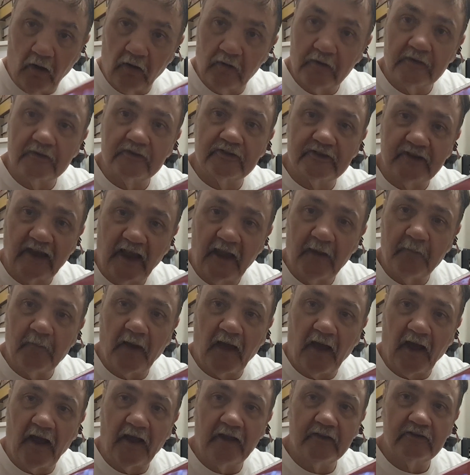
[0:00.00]
the same
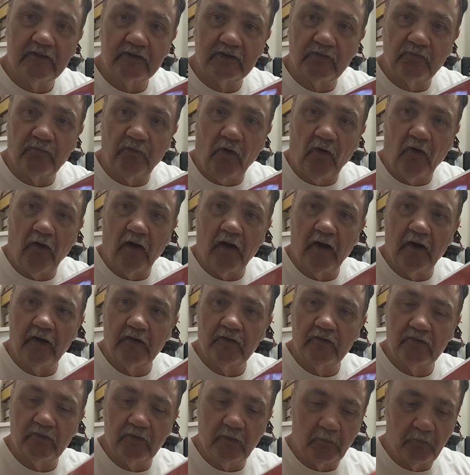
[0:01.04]
lines as far
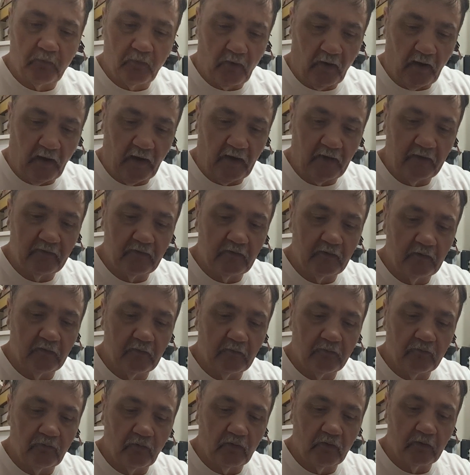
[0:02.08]
as the price and
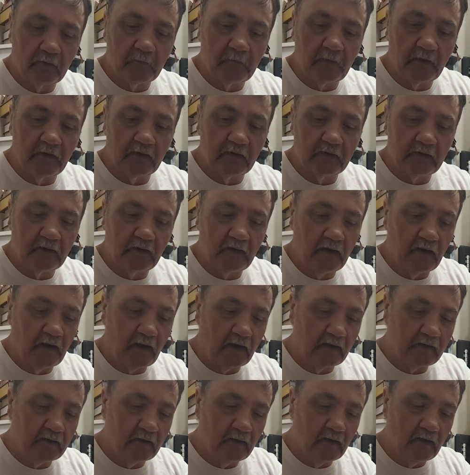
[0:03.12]

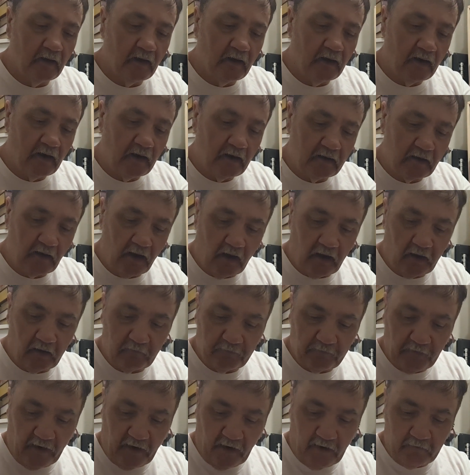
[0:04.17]
affordability and all of
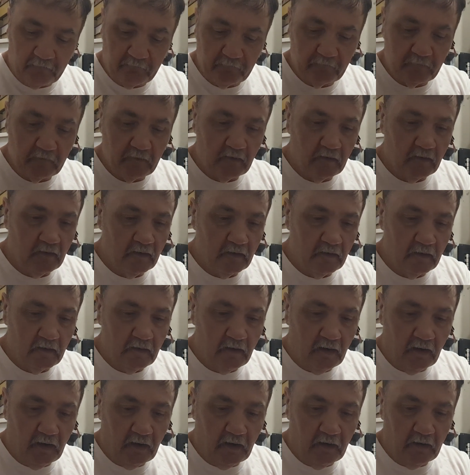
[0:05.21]
that.
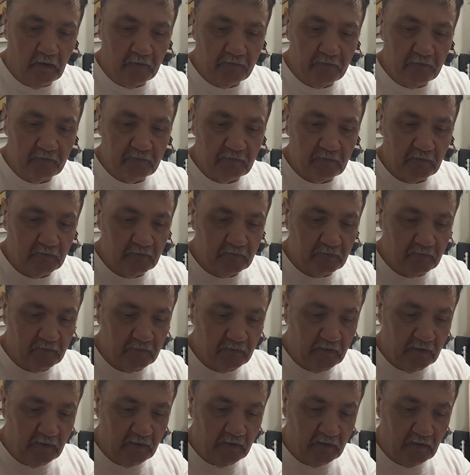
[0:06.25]
This is
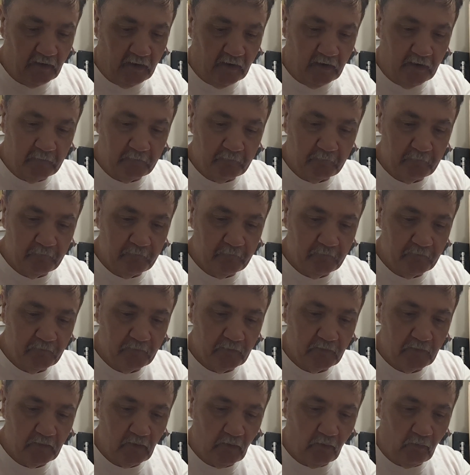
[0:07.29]
the
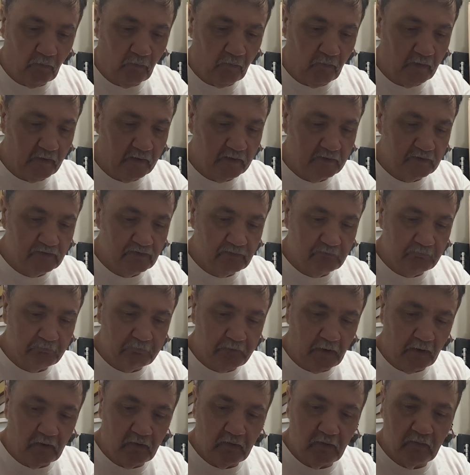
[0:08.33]
orange
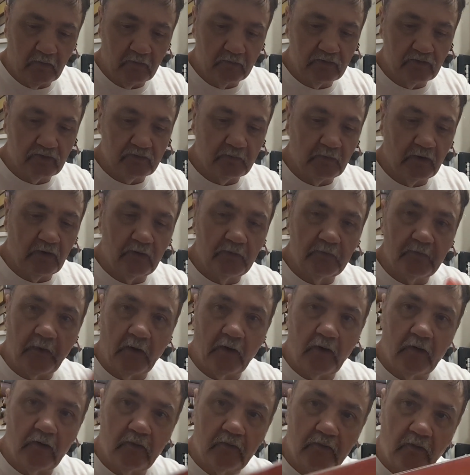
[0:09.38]
bone, smooth
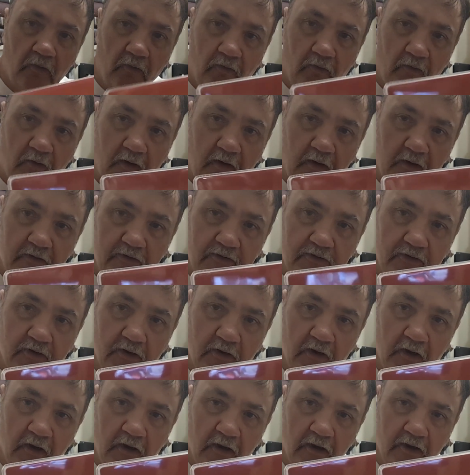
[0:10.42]
bone orange
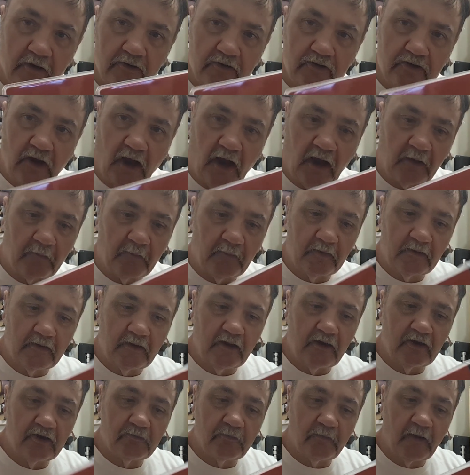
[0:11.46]
Stockman.
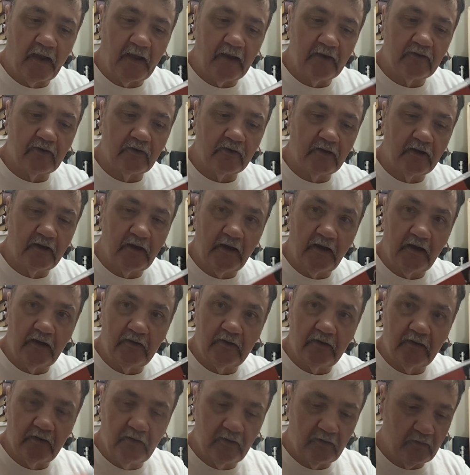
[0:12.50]
These blades are
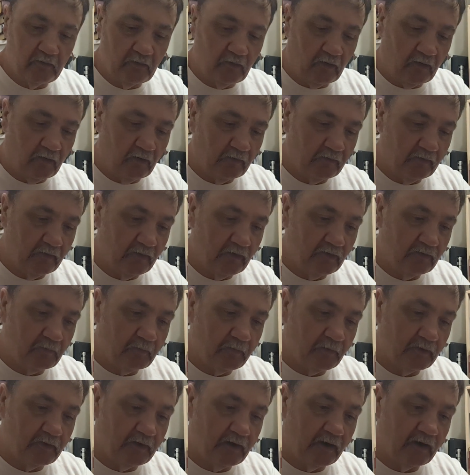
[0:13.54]
D2 on this
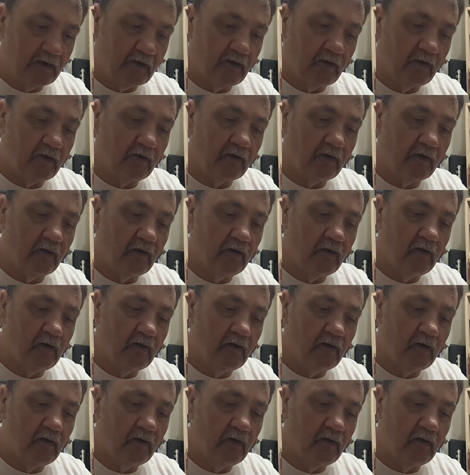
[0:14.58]
particular